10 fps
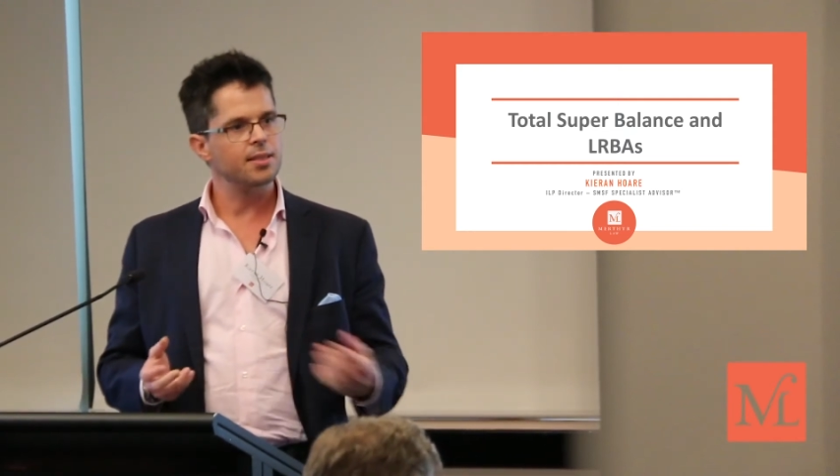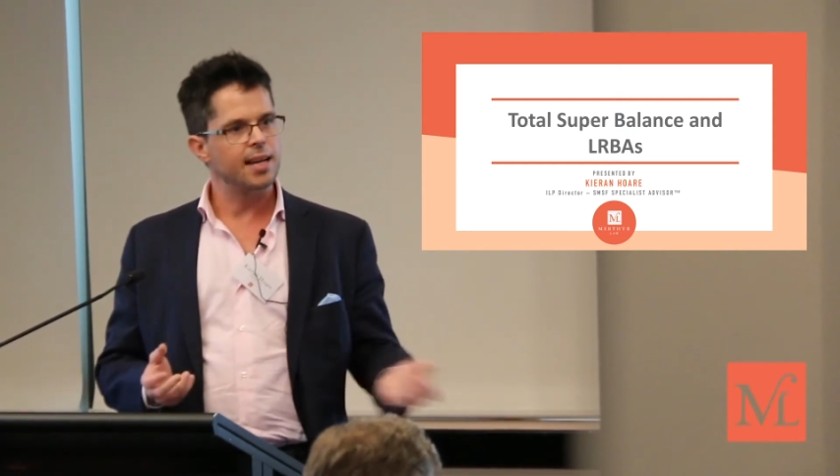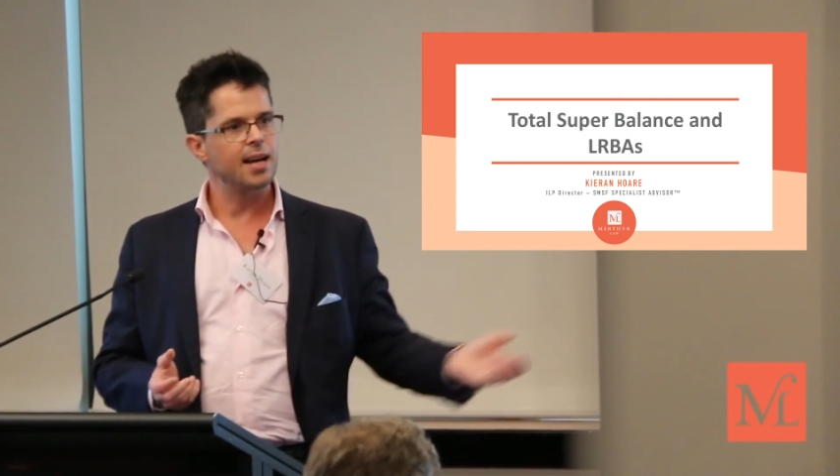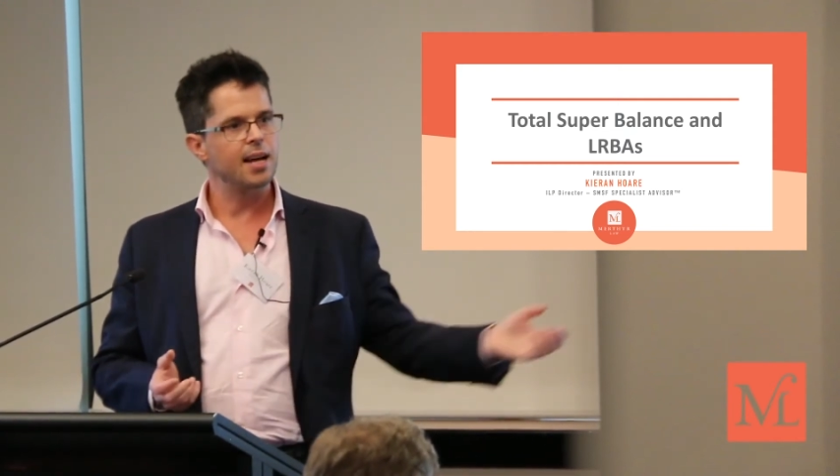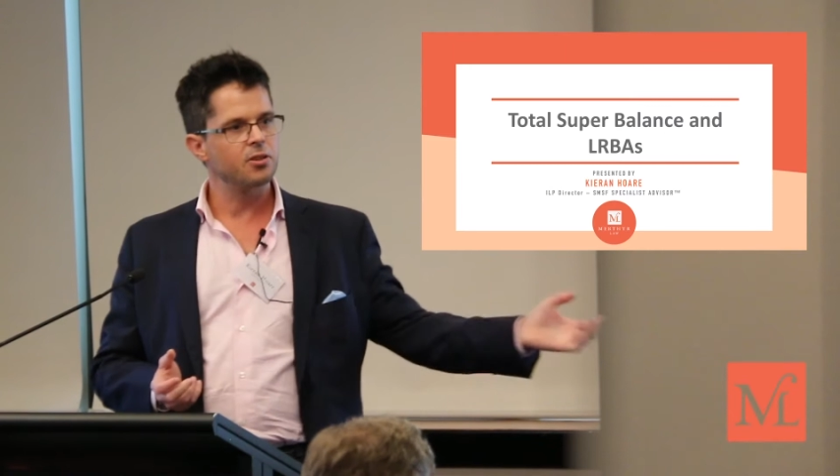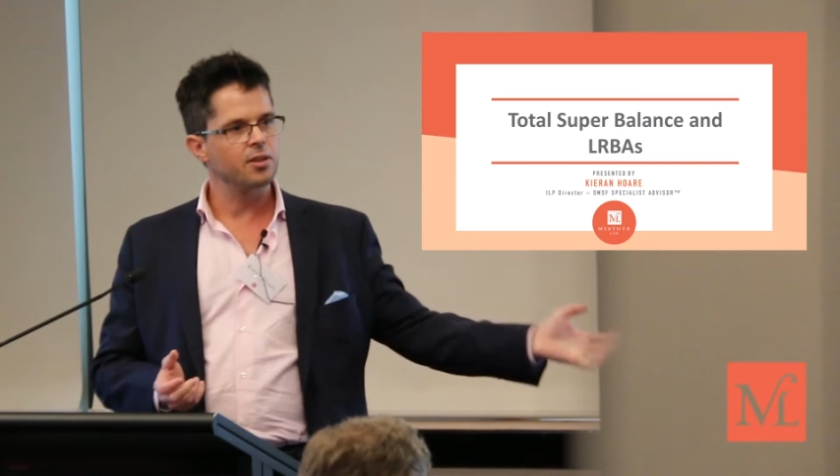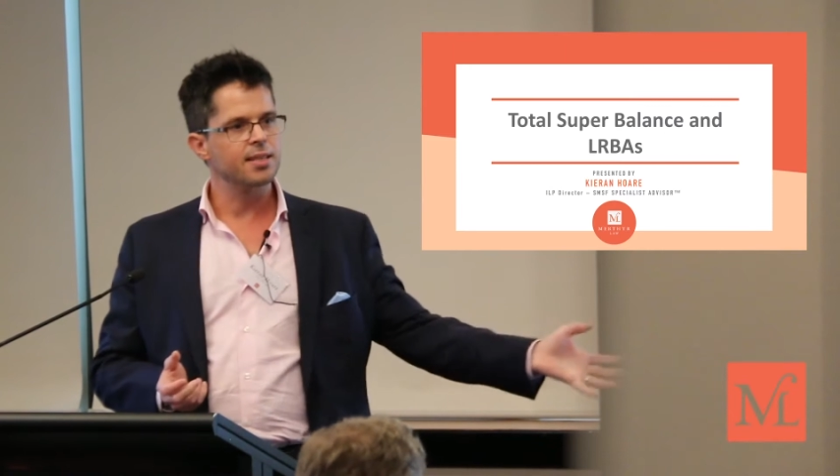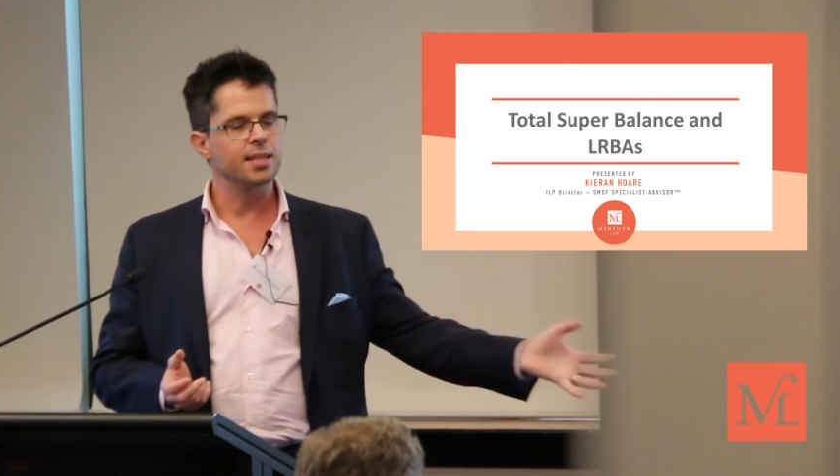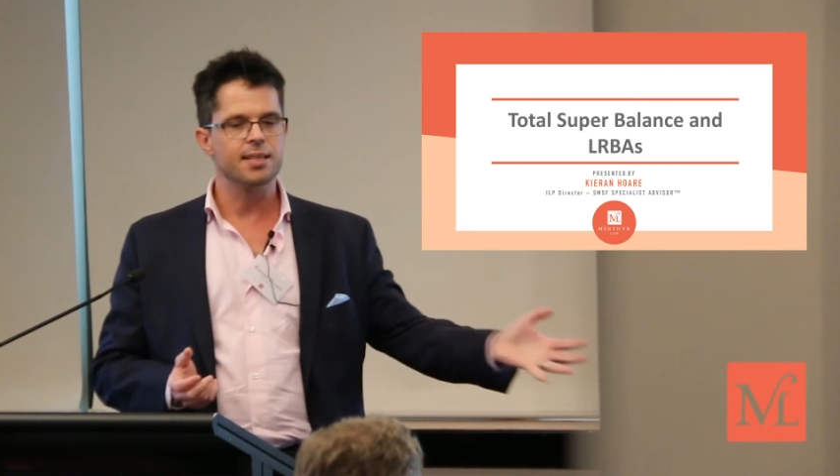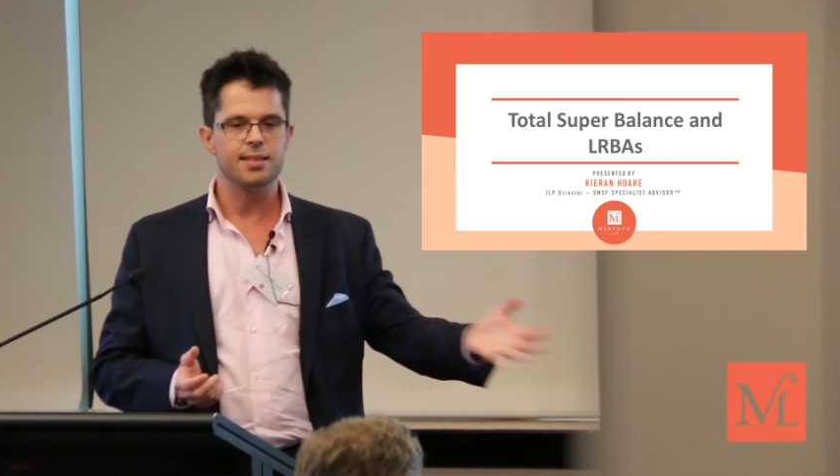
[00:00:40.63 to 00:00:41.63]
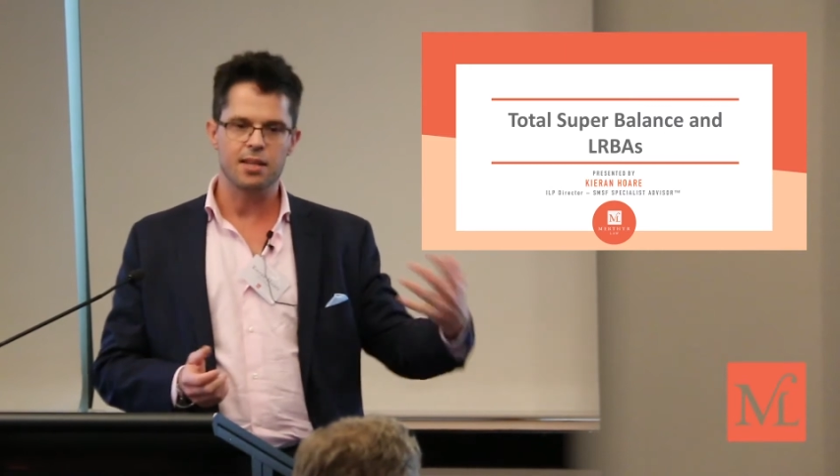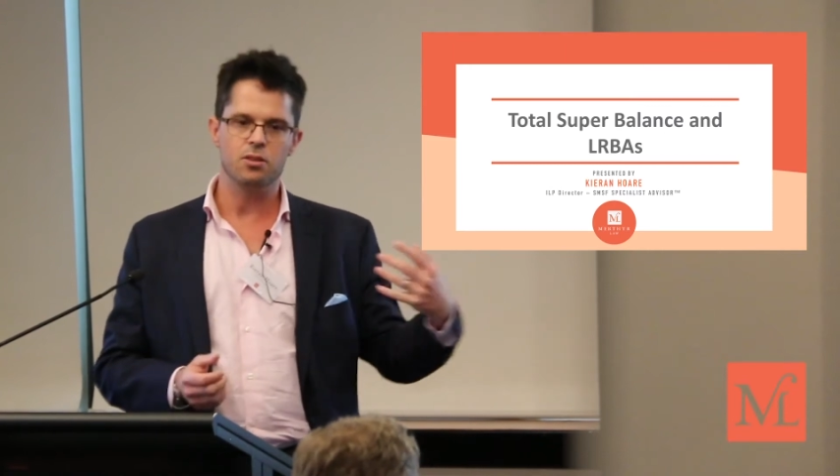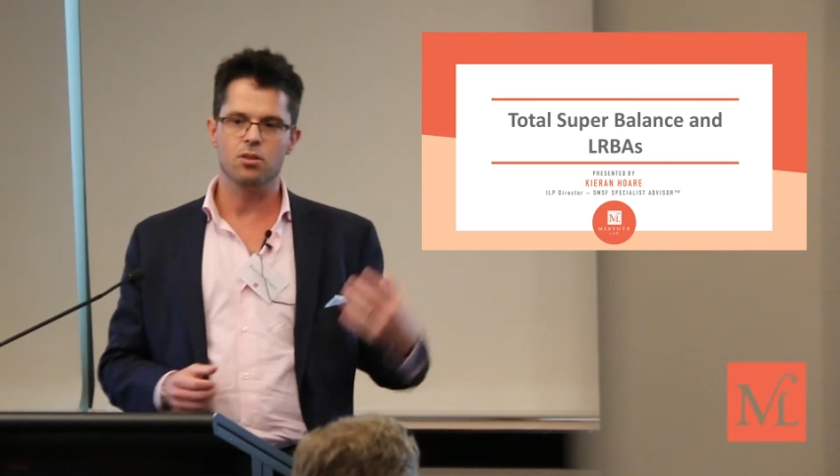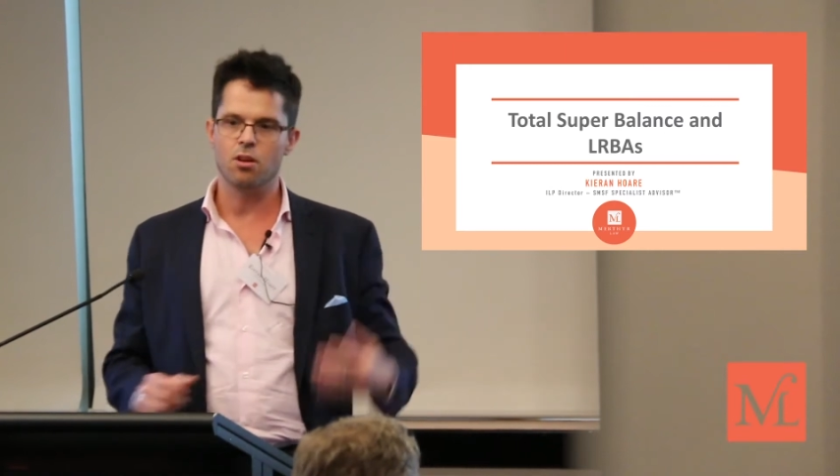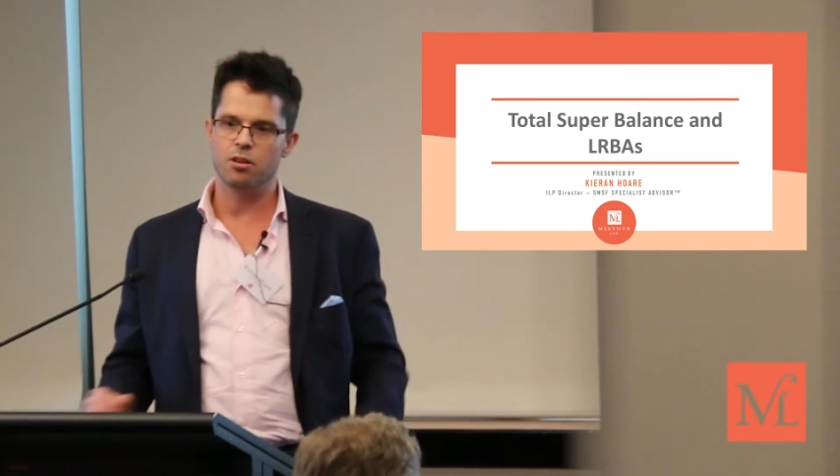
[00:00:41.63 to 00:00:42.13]
they can't do this
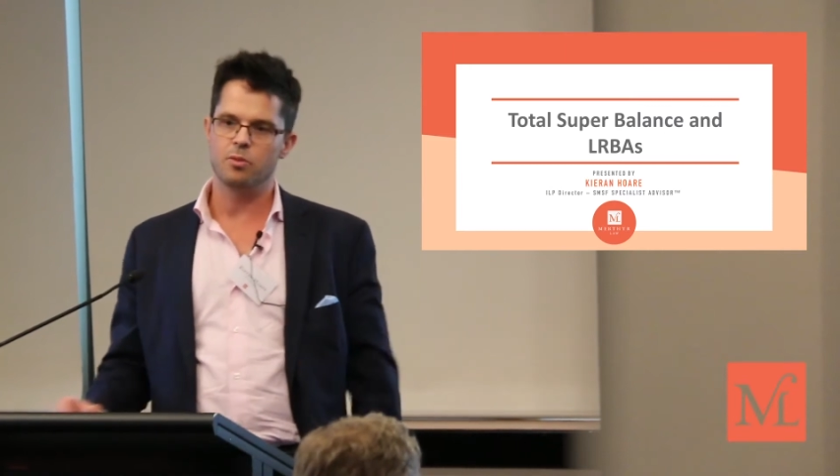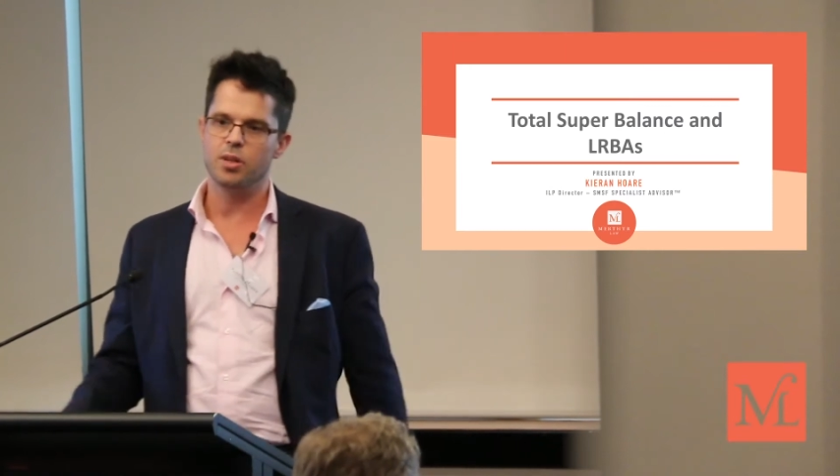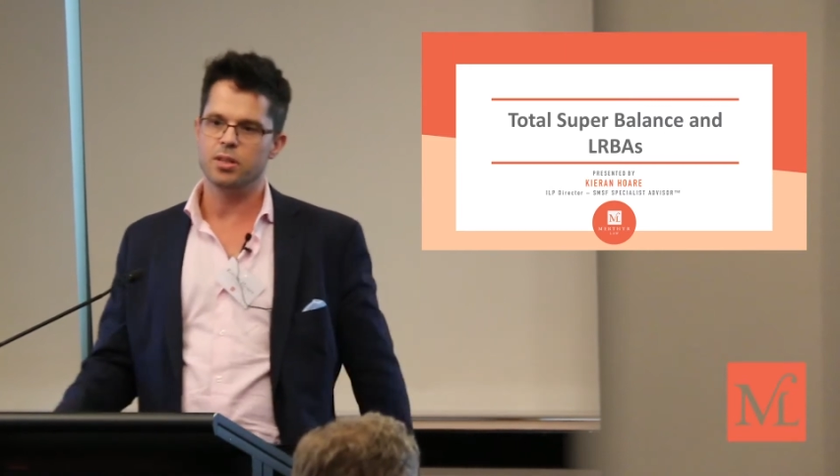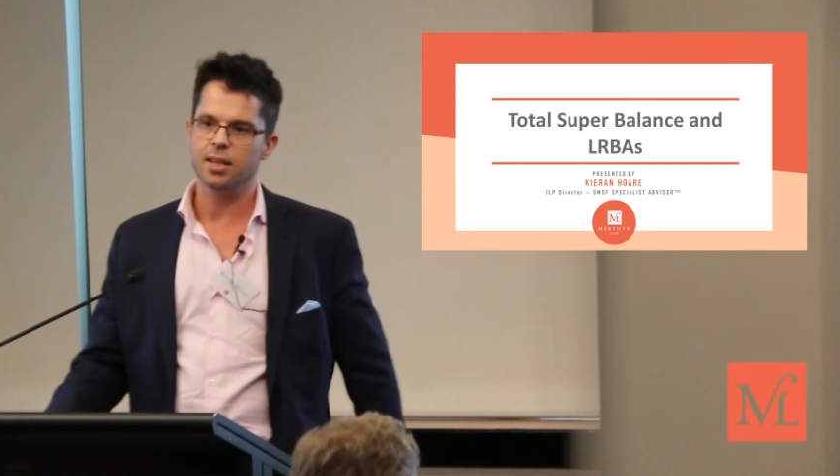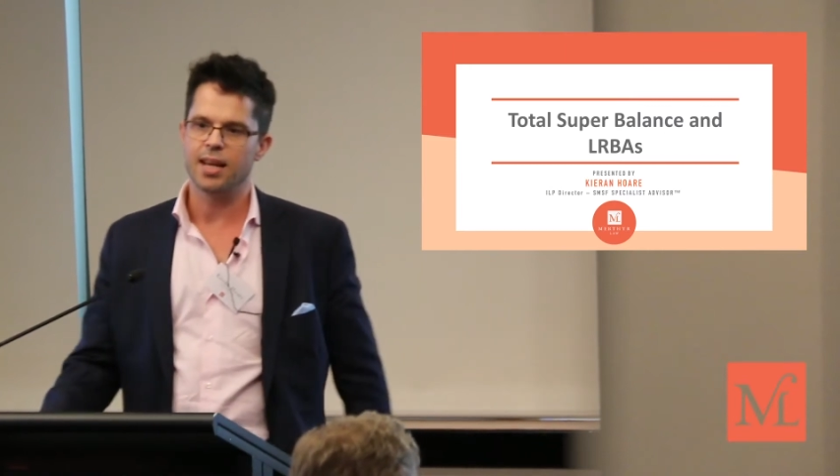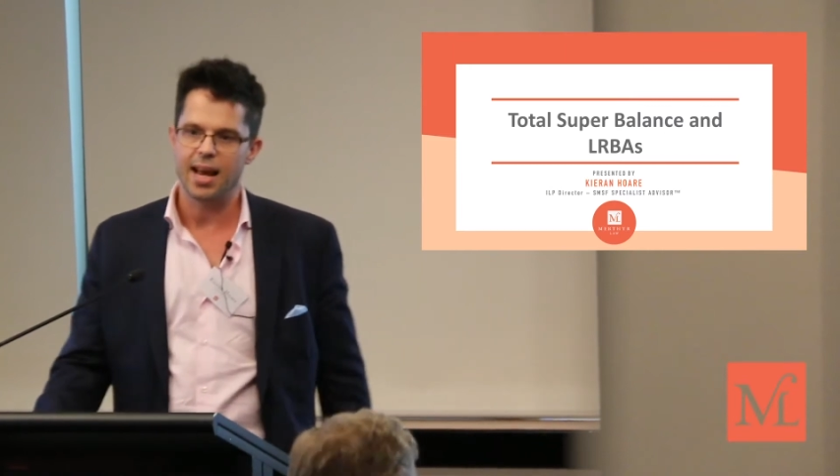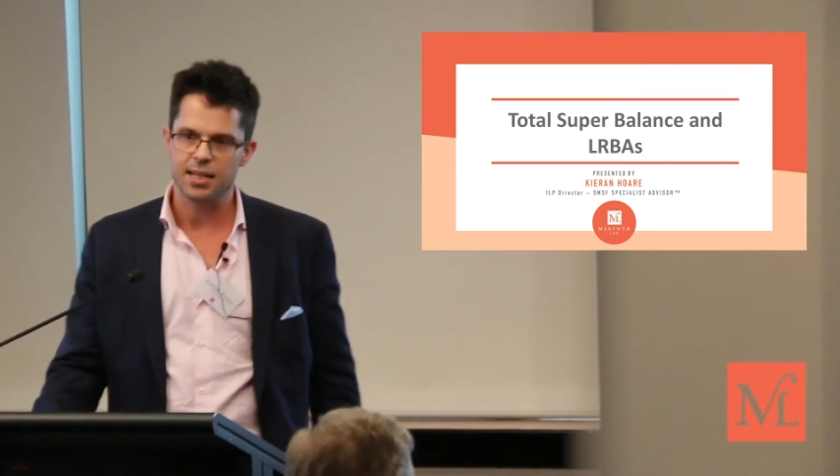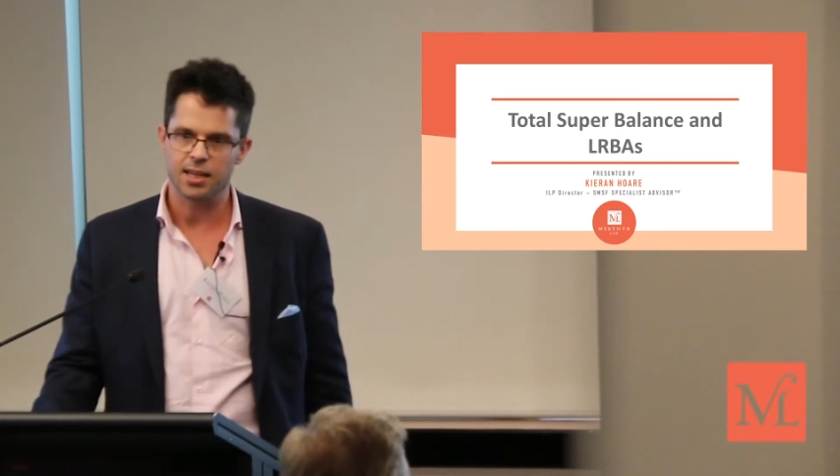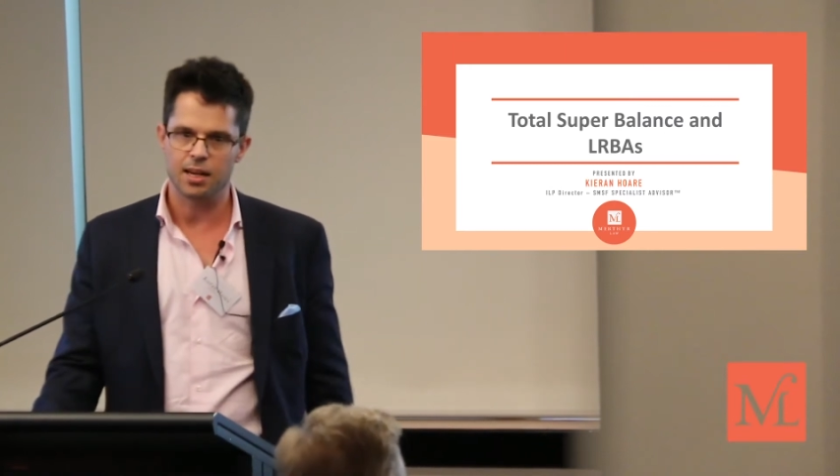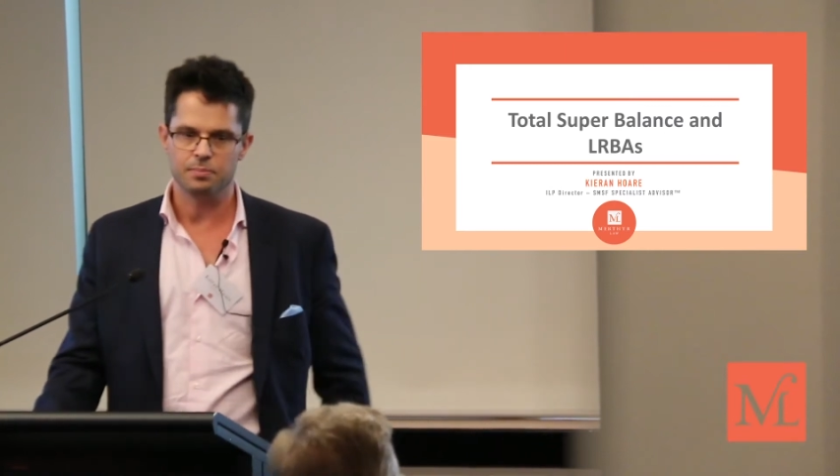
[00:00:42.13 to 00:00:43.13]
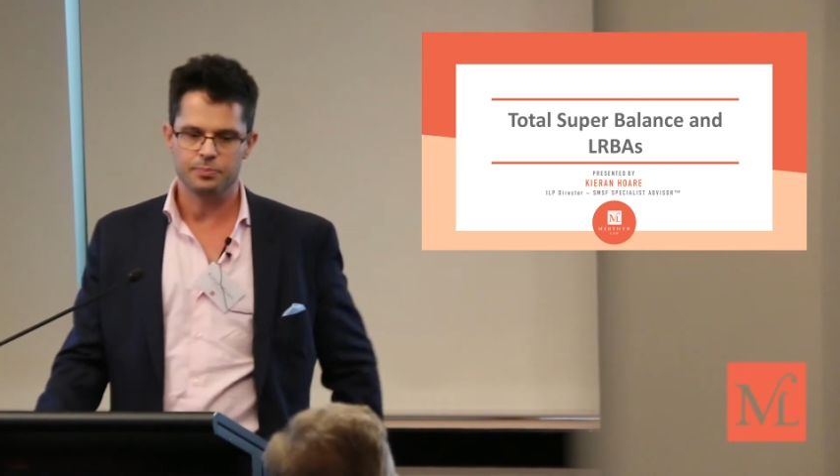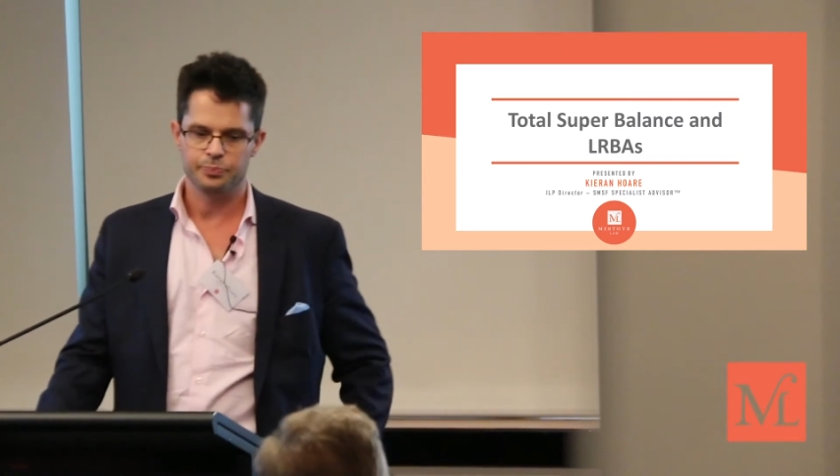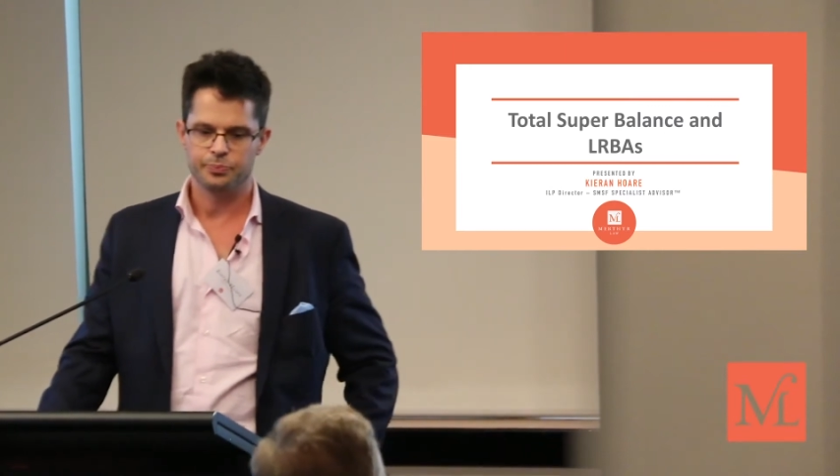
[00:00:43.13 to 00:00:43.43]
concessional contribution catch-up.